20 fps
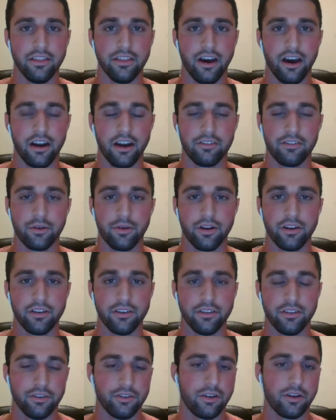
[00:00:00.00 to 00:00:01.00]
not
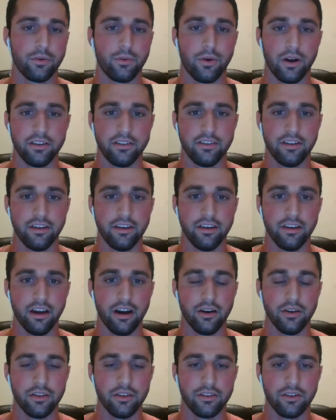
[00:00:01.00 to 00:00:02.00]
everyone, there's only one
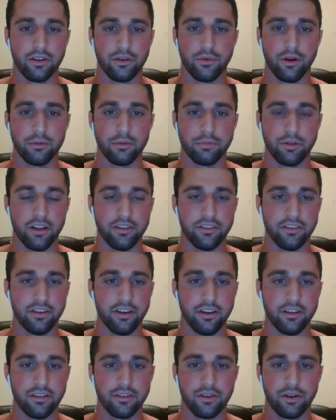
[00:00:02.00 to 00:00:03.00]
CEO, there's only one
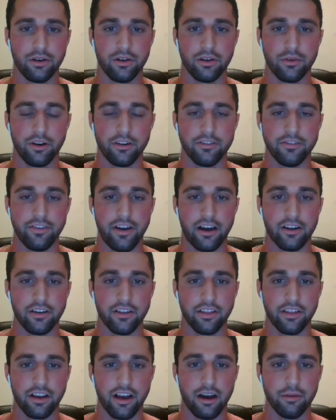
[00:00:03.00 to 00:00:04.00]
president, there's only one founder
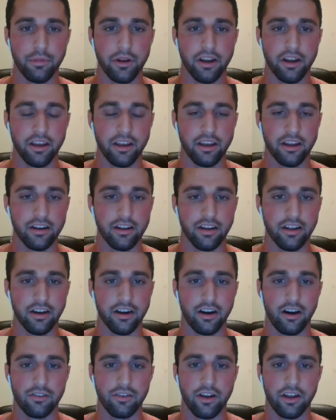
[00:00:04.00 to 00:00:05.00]
of the company, and
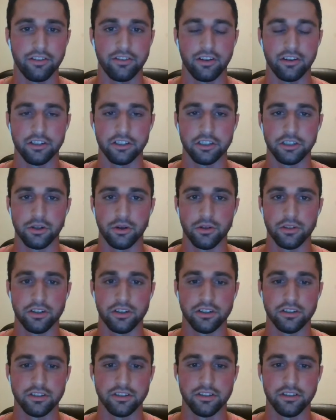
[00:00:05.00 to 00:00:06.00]
it all rests on your
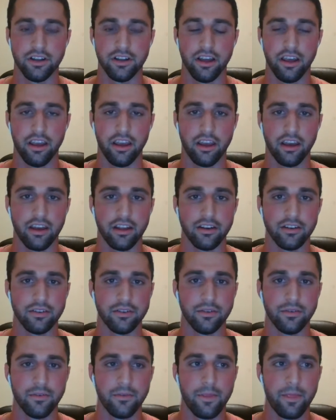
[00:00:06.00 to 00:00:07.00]
shoulders. And
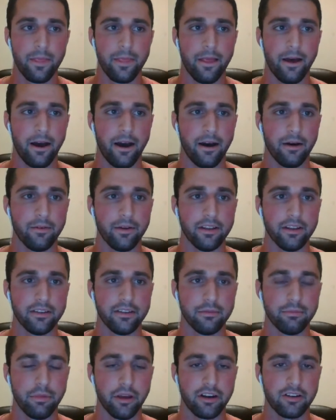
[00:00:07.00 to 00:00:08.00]
it's
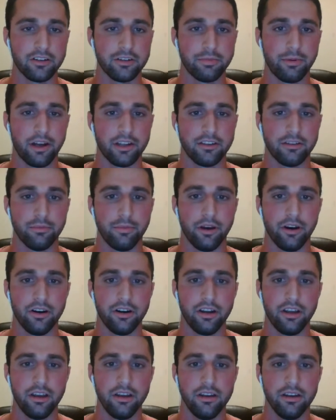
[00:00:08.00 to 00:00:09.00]
a big
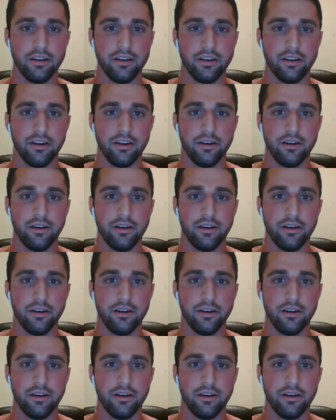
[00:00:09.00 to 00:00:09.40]
responsibility,